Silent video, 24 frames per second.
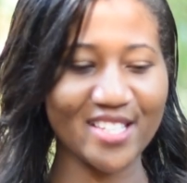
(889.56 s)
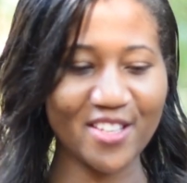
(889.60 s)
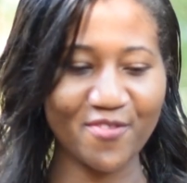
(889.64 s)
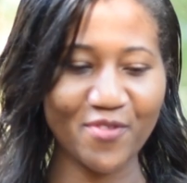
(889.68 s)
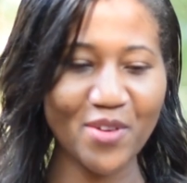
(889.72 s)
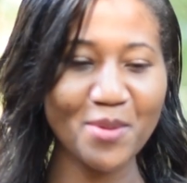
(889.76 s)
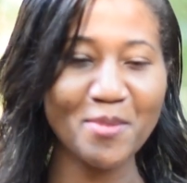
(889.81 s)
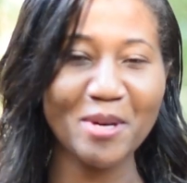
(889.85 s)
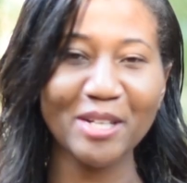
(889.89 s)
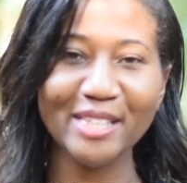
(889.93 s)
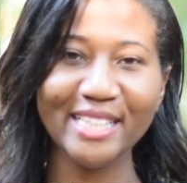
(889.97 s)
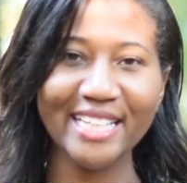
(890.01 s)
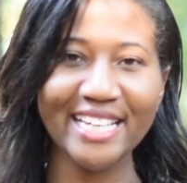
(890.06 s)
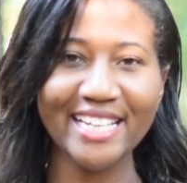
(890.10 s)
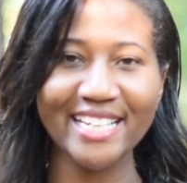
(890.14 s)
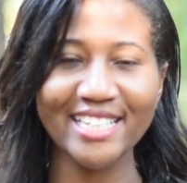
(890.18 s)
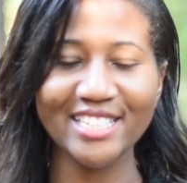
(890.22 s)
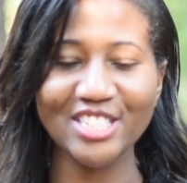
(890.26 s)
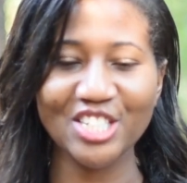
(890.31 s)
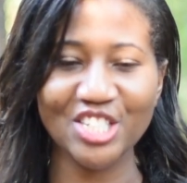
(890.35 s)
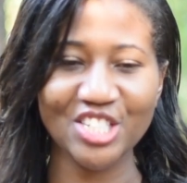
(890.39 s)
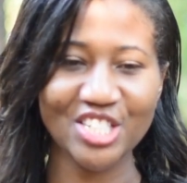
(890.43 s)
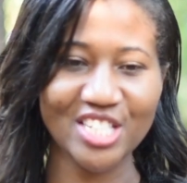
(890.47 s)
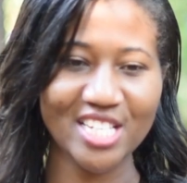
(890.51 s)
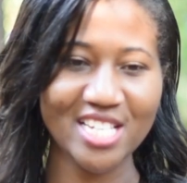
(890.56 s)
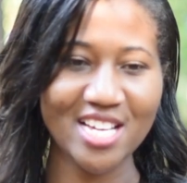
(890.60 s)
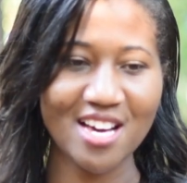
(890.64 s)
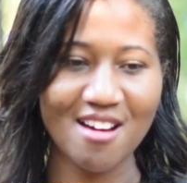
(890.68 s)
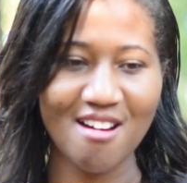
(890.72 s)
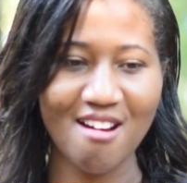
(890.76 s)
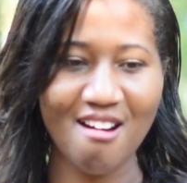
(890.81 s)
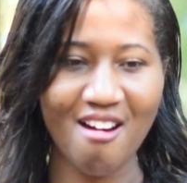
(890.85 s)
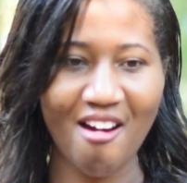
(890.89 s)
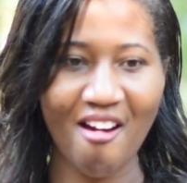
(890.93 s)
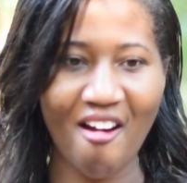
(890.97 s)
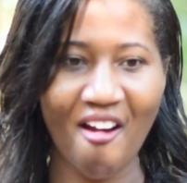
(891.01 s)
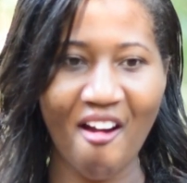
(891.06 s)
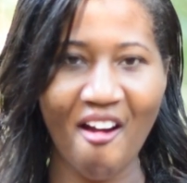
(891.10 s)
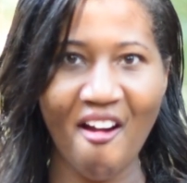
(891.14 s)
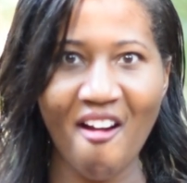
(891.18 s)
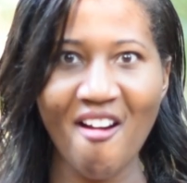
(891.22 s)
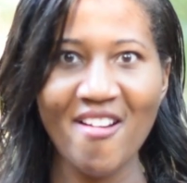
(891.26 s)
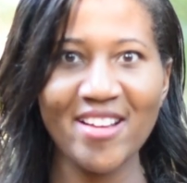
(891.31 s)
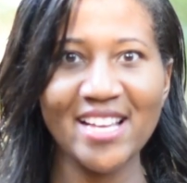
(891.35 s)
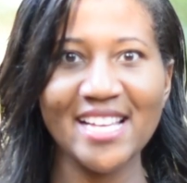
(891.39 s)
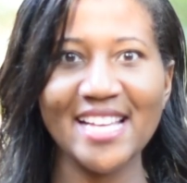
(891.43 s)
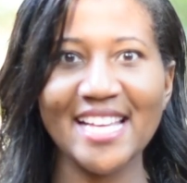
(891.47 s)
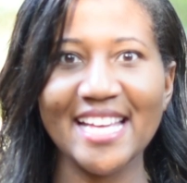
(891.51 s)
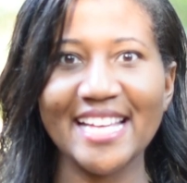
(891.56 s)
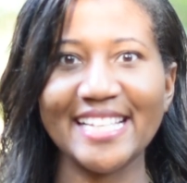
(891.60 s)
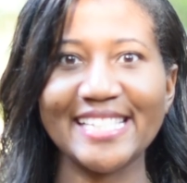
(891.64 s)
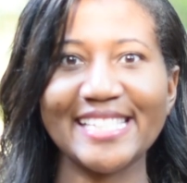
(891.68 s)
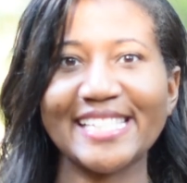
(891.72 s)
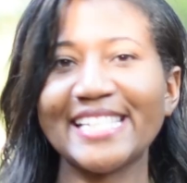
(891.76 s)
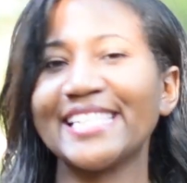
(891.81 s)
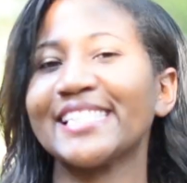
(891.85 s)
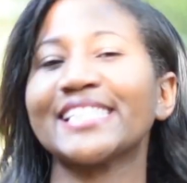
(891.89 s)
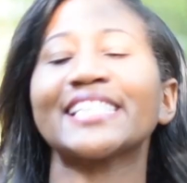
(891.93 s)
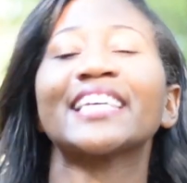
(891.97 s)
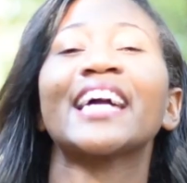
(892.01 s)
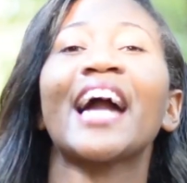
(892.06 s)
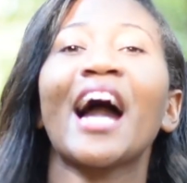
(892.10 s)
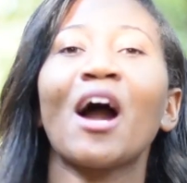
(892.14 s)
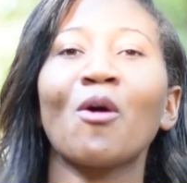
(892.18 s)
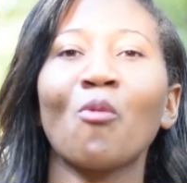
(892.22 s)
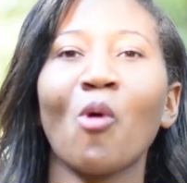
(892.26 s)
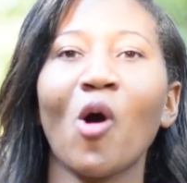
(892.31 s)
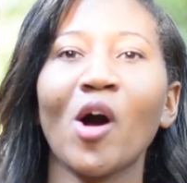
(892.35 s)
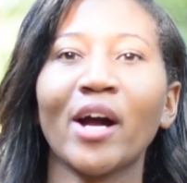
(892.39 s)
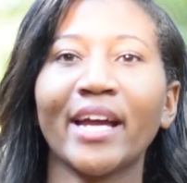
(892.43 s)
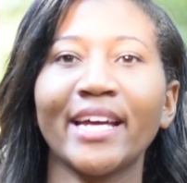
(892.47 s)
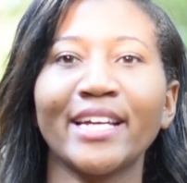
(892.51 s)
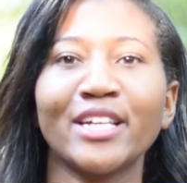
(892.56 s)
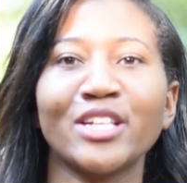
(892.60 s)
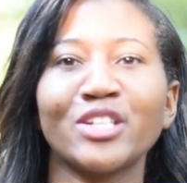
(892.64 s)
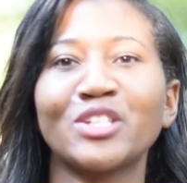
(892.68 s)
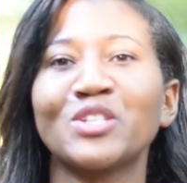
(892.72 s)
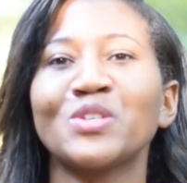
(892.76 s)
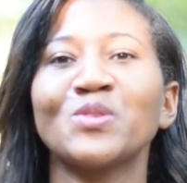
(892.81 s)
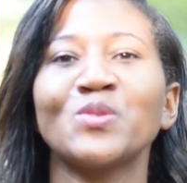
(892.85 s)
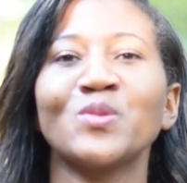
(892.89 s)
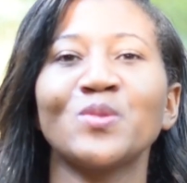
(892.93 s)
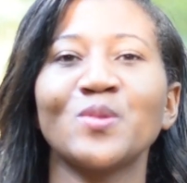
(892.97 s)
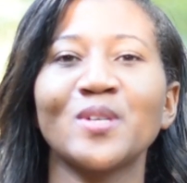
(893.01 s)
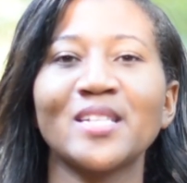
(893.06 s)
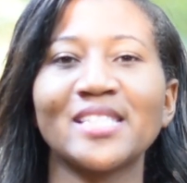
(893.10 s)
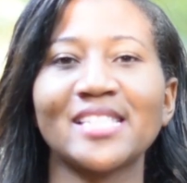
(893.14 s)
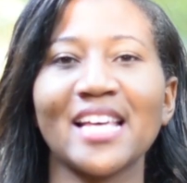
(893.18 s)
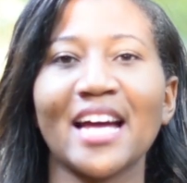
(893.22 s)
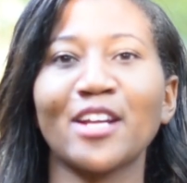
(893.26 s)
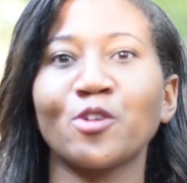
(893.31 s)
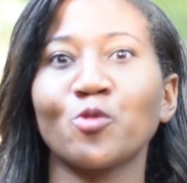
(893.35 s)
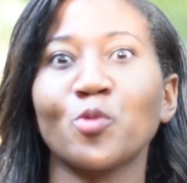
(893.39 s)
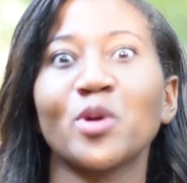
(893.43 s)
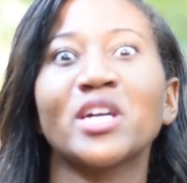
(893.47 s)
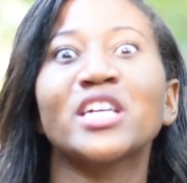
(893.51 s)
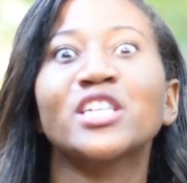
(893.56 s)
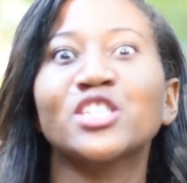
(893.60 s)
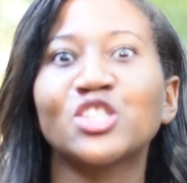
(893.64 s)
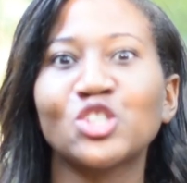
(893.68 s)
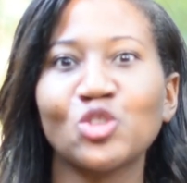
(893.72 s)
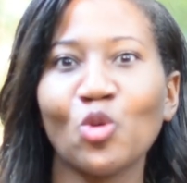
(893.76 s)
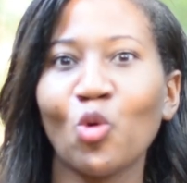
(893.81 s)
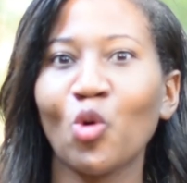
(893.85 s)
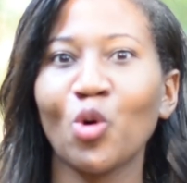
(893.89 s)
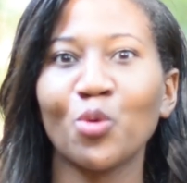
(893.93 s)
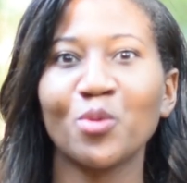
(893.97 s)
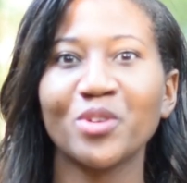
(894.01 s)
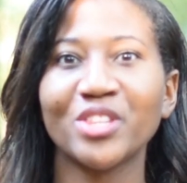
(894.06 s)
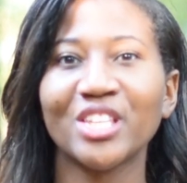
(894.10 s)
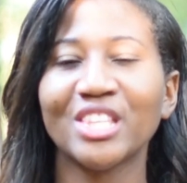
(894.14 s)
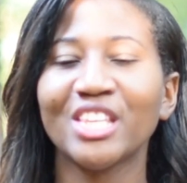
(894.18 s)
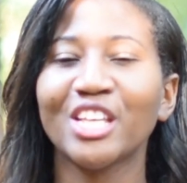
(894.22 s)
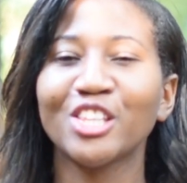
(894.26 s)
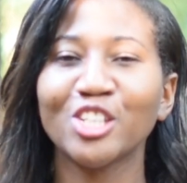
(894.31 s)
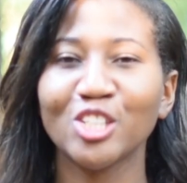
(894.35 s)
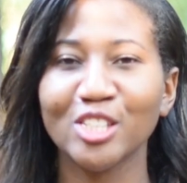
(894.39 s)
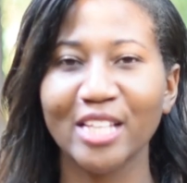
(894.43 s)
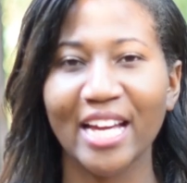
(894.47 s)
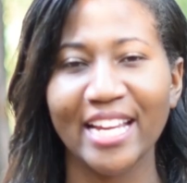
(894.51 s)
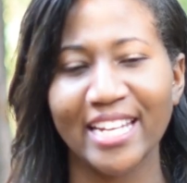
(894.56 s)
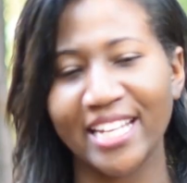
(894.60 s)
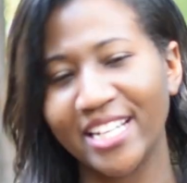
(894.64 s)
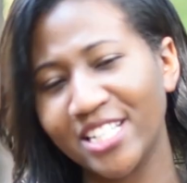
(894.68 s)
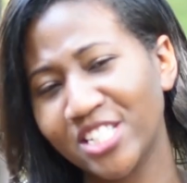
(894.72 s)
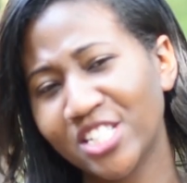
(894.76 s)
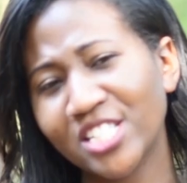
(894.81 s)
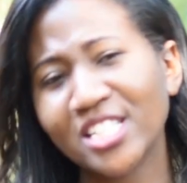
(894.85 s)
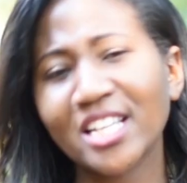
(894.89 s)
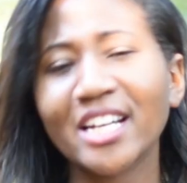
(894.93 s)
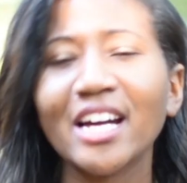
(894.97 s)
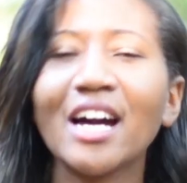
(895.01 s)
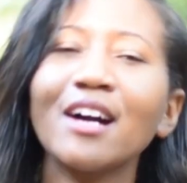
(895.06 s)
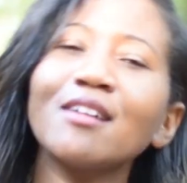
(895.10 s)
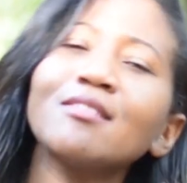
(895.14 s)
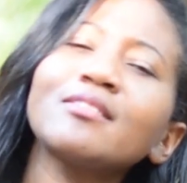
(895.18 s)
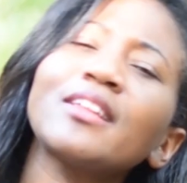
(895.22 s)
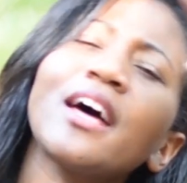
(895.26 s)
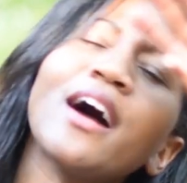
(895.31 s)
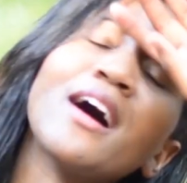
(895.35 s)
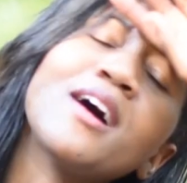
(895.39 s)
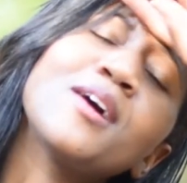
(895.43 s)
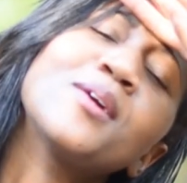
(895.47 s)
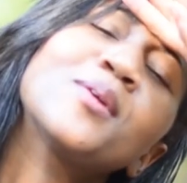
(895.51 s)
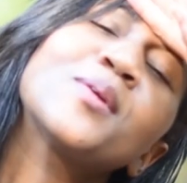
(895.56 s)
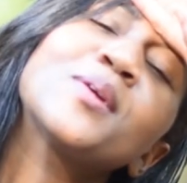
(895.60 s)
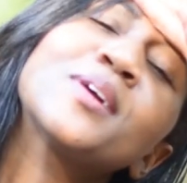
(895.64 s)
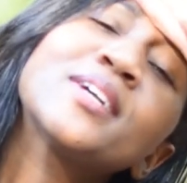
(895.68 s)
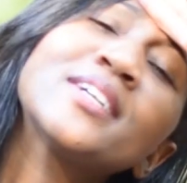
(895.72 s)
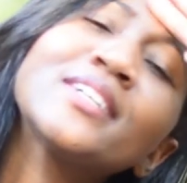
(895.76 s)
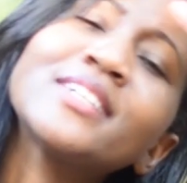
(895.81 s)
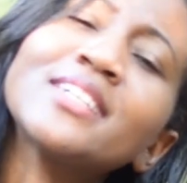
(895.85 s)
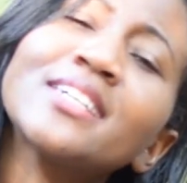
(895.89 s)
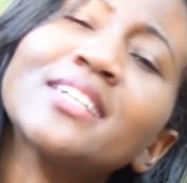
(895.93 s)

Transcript: female lead, she sees the guy walking inside a ring store with another lady, and she's like, oh